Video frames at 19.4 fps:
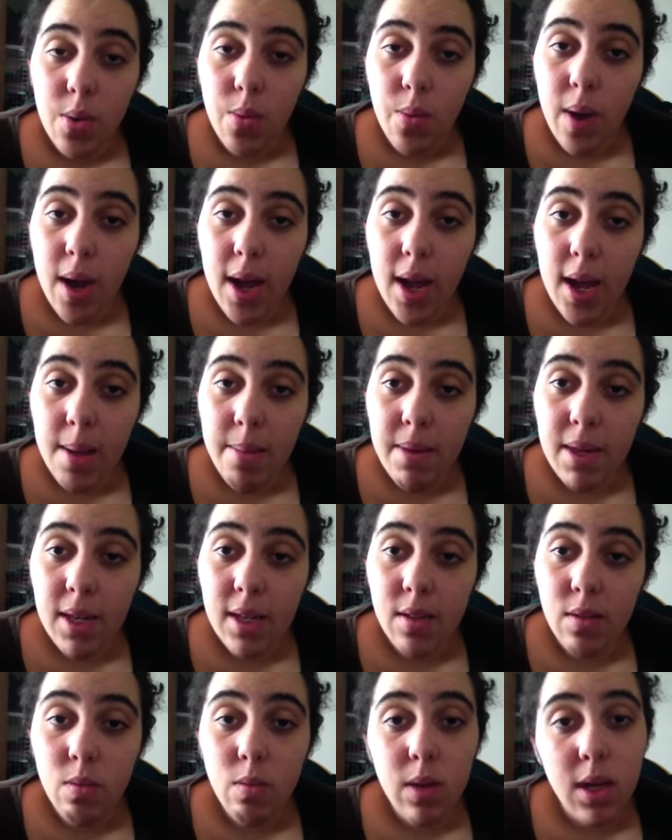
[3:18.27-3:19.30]
way
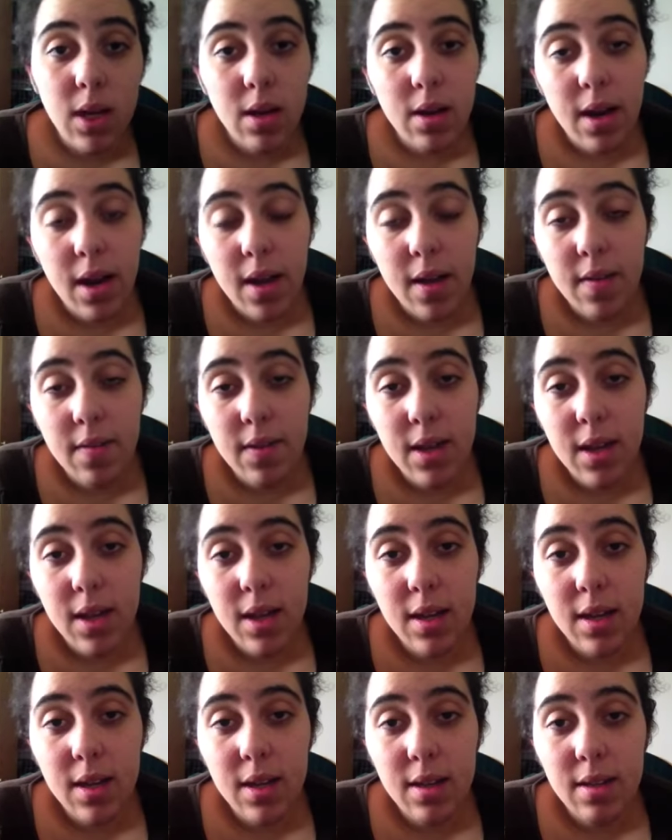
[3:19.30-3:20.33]
because we are
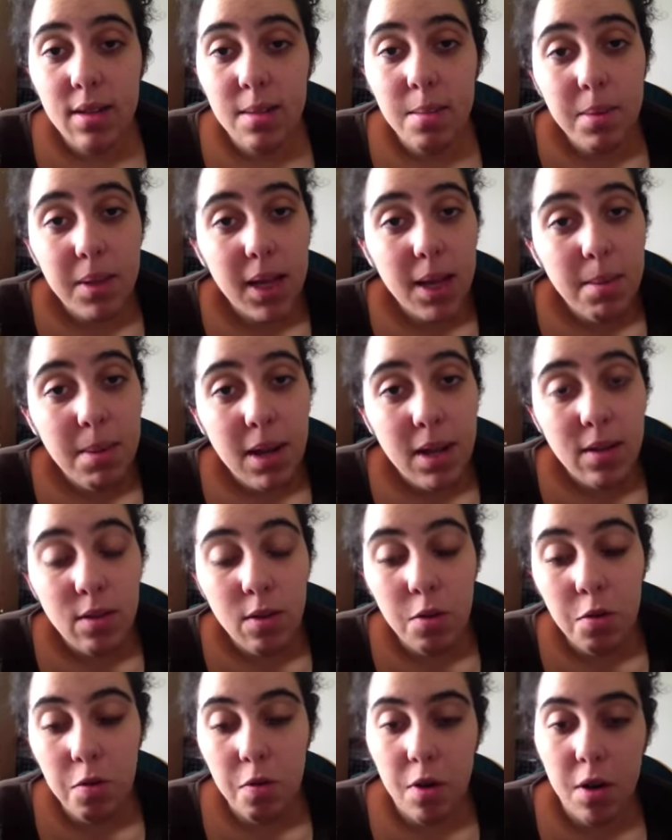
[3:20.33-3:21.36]
having some playmates
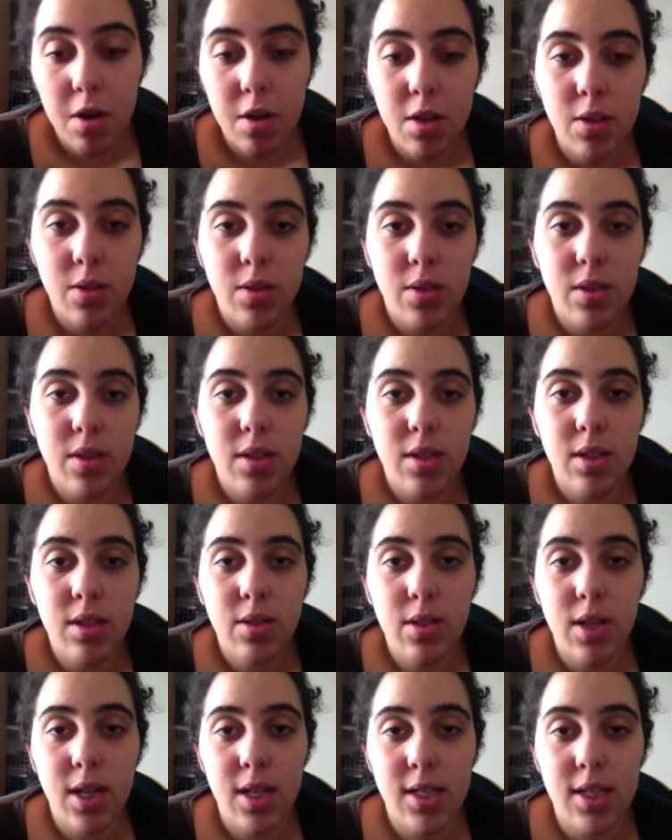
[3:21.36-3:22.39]
over, those
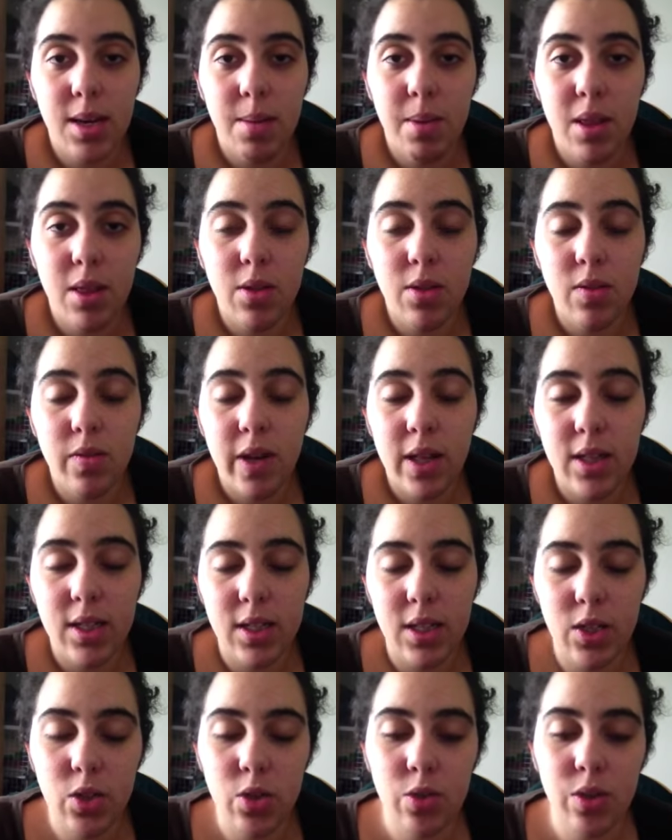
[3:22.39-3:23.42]
little kids I made those
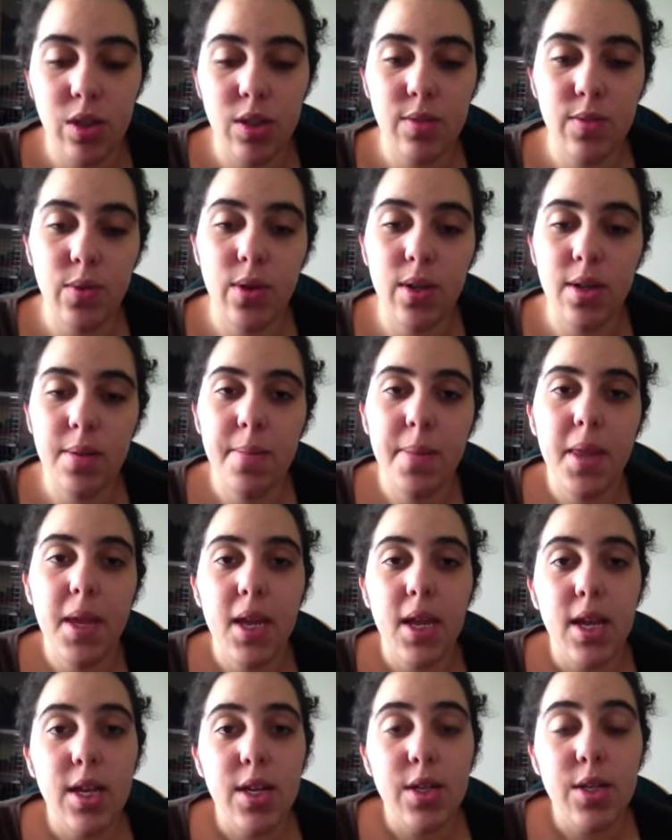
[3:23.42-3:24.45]
Valentine's treats for.
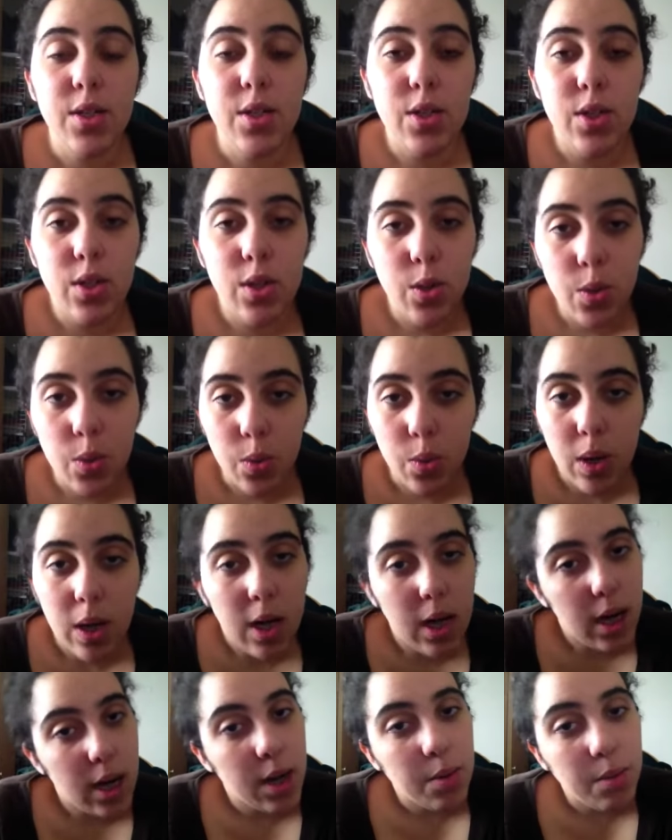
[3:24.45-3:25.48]
So,
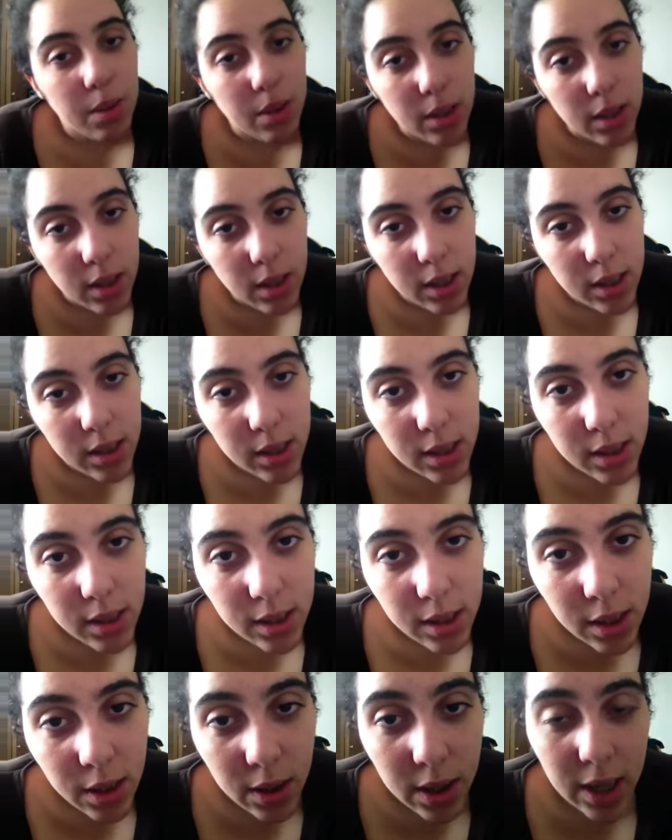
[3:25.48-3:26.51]
I will
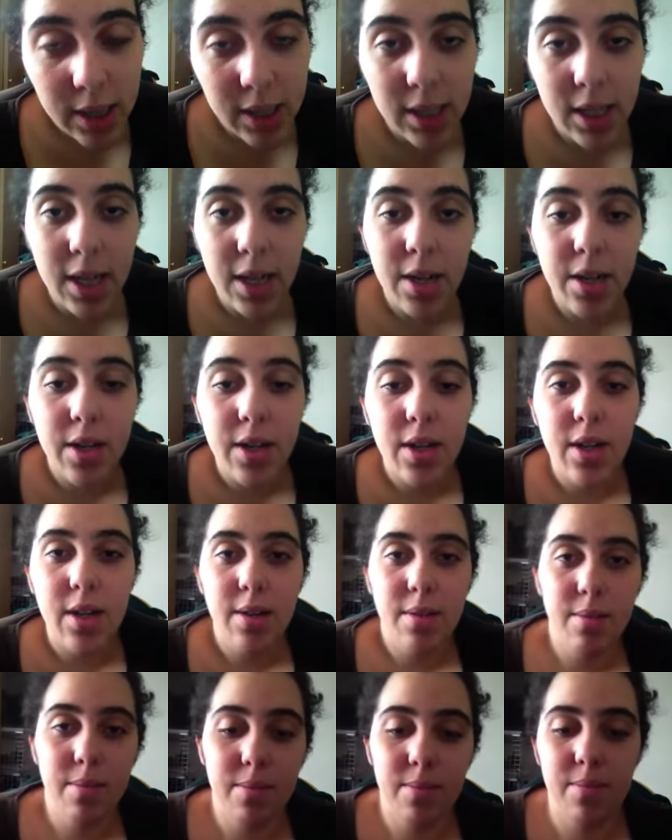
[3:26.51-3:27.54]
see you guys later.
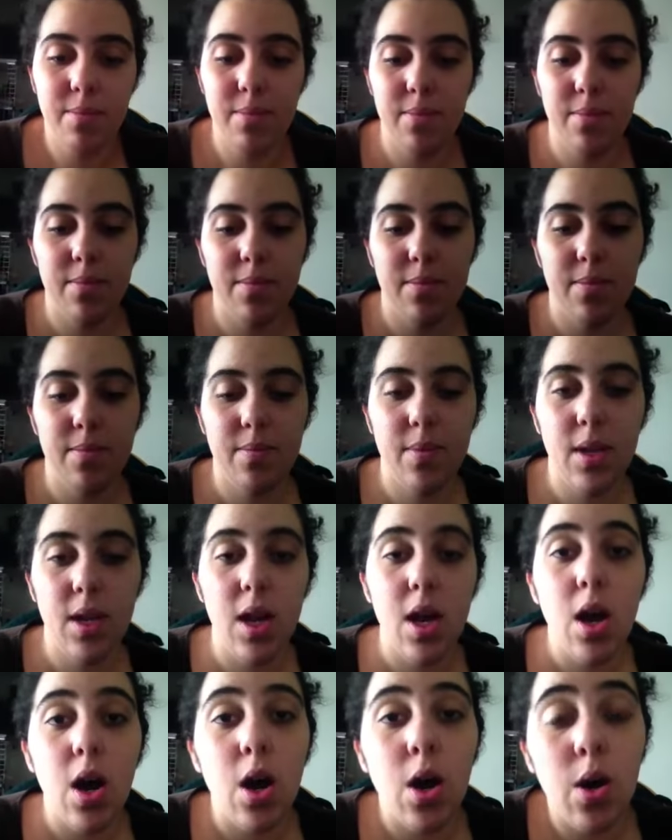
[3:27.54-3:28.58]

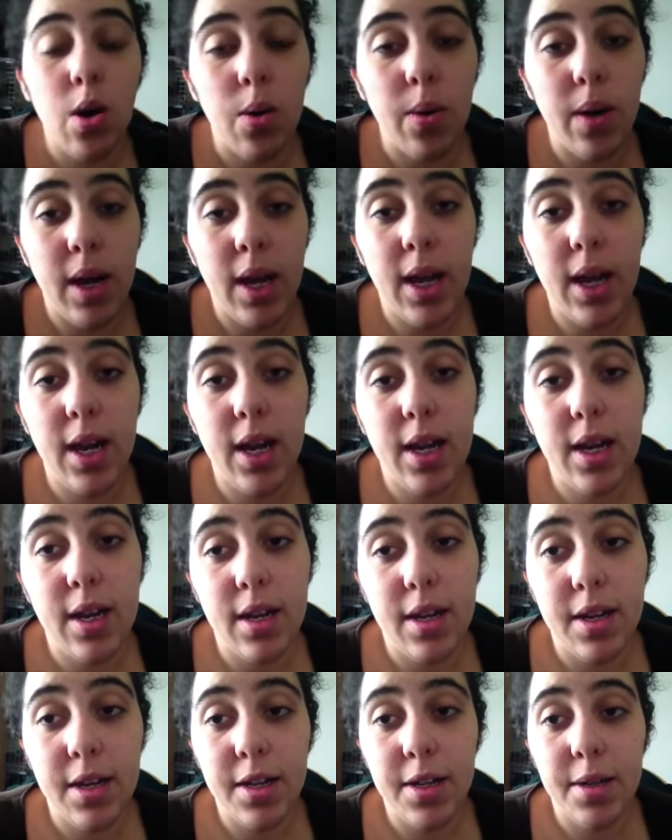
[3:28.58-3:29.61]
Oh, and
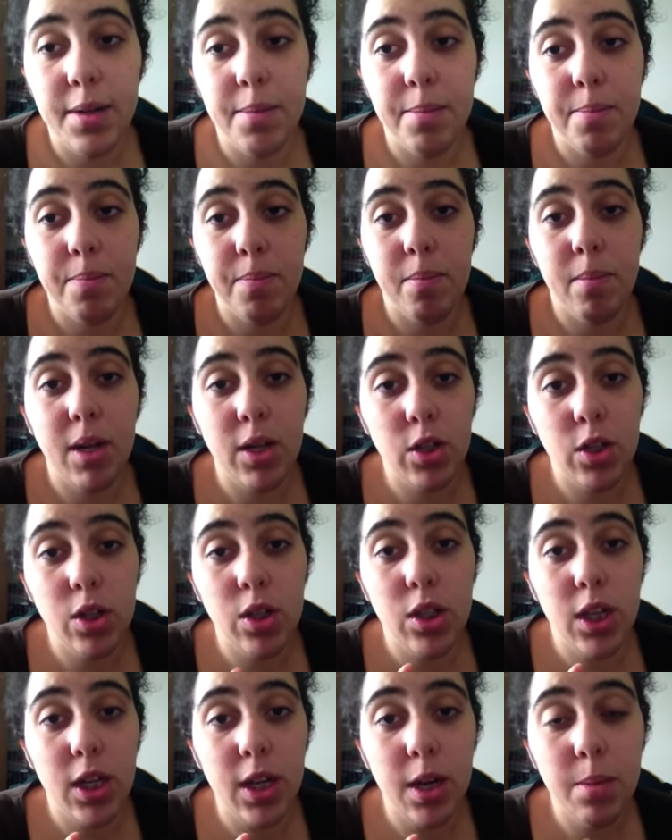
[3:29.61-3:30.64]
um, make sure you
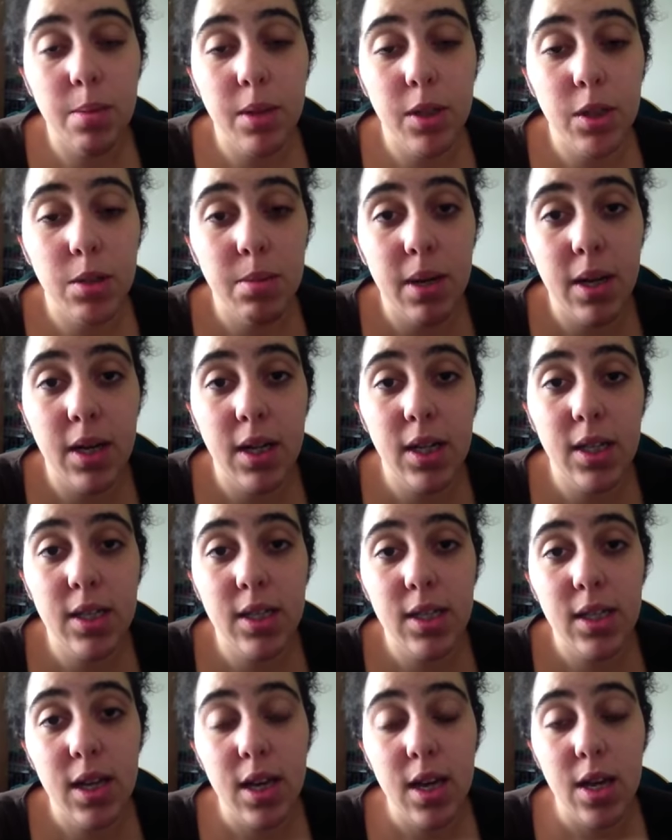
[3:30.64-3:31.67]
check out Pinching
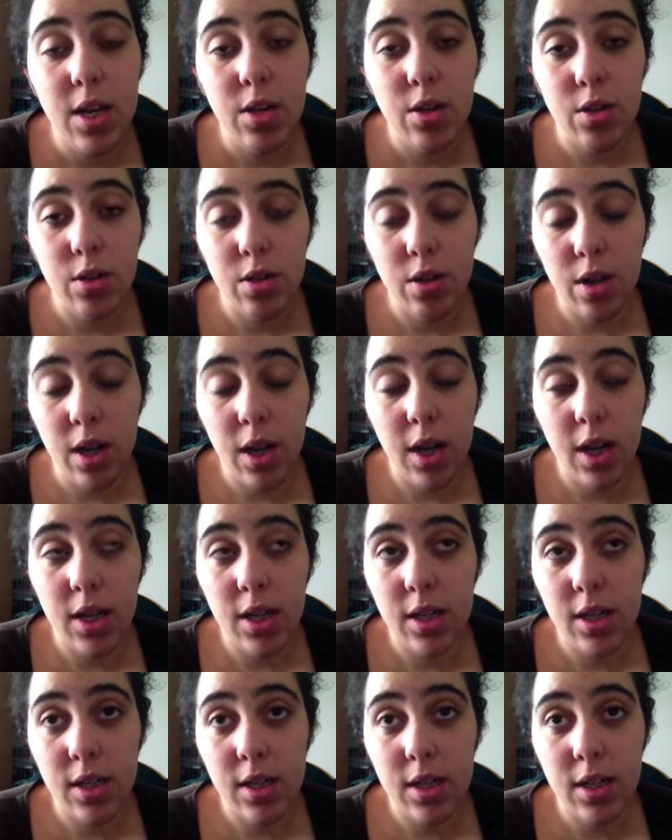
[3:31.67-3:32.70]
Pennies
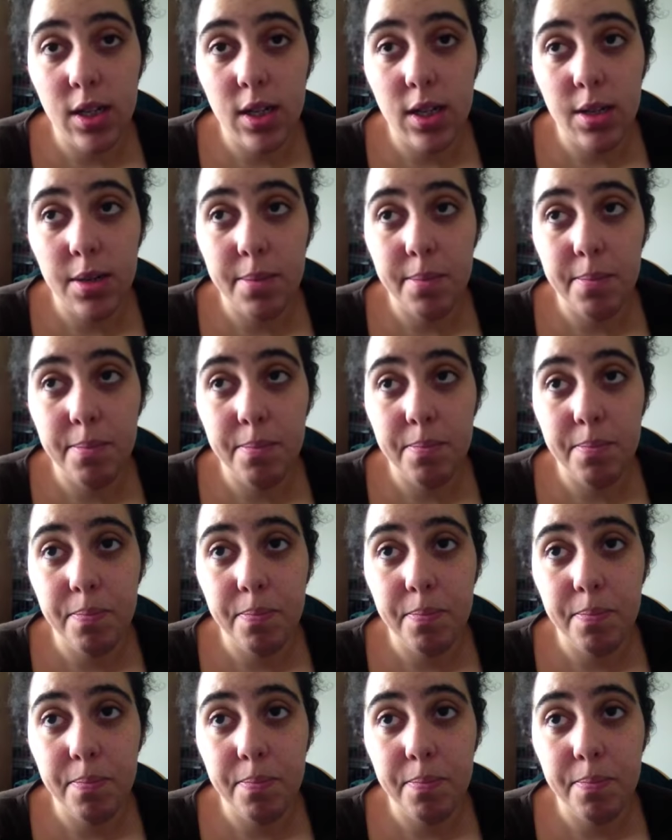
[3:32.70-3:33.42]
and um,